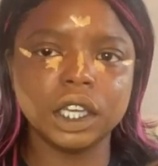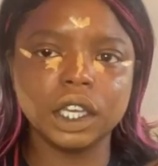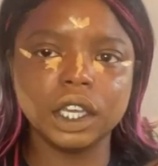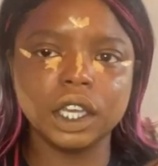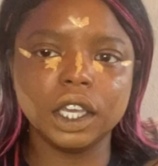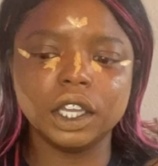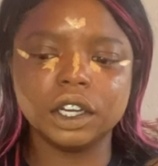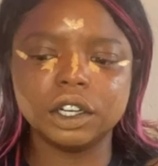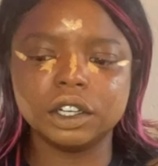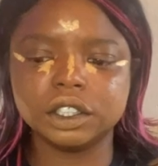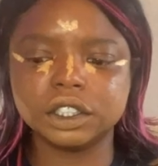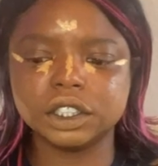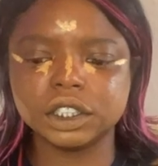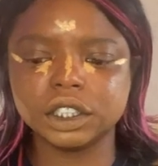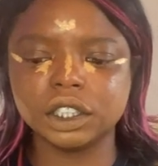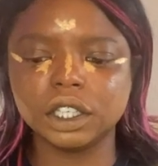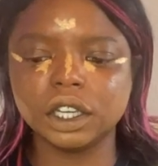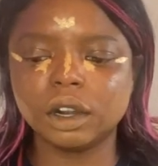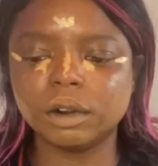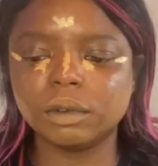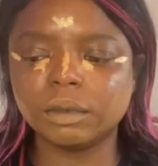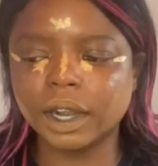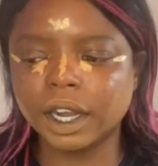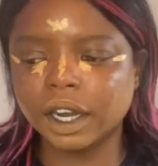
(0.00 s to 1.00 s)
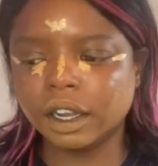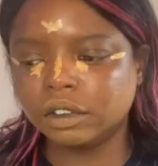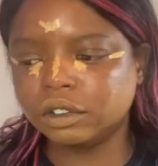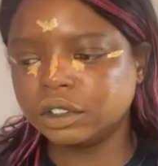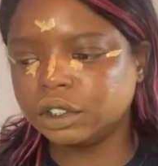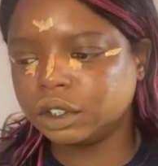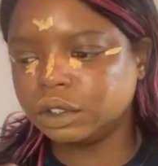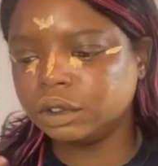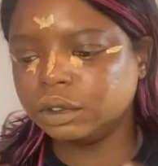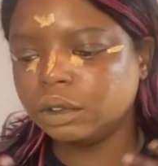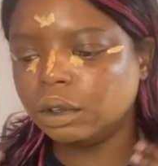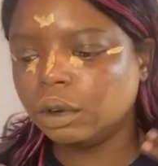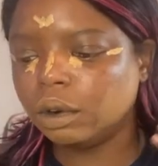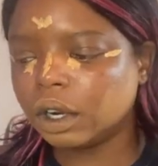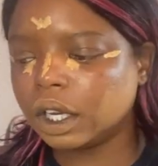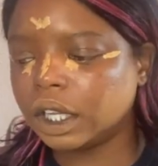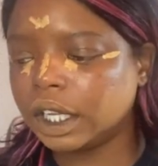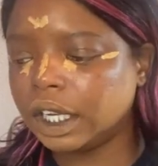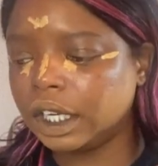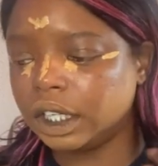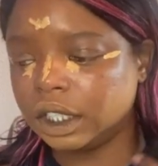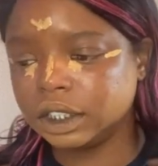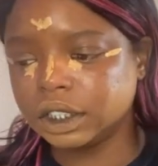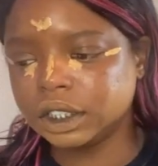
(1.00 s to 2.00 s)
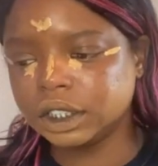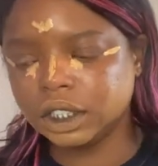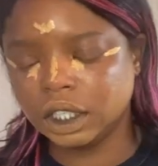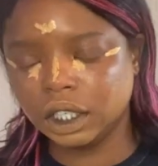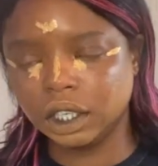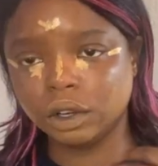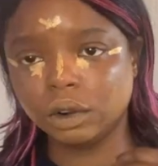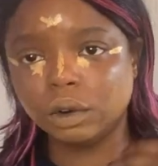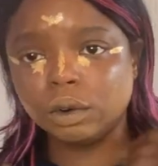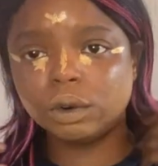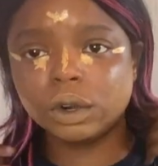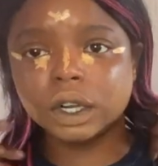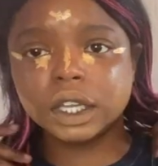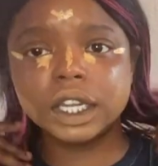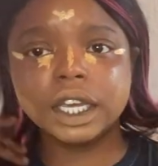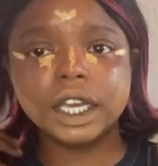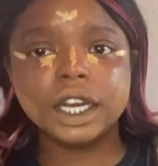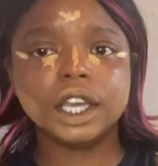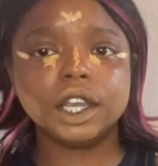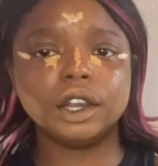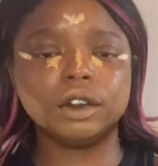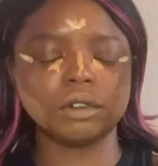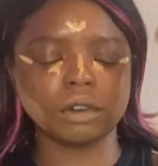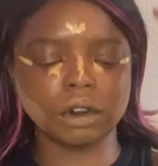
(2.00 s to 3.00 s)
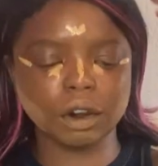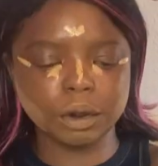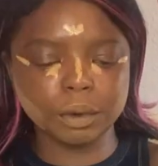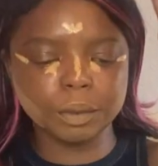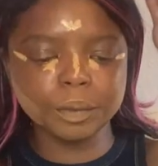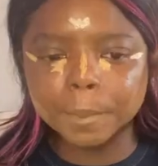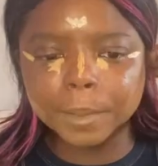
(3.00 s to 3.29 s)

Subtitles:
energy around you or let it sit or let it grow.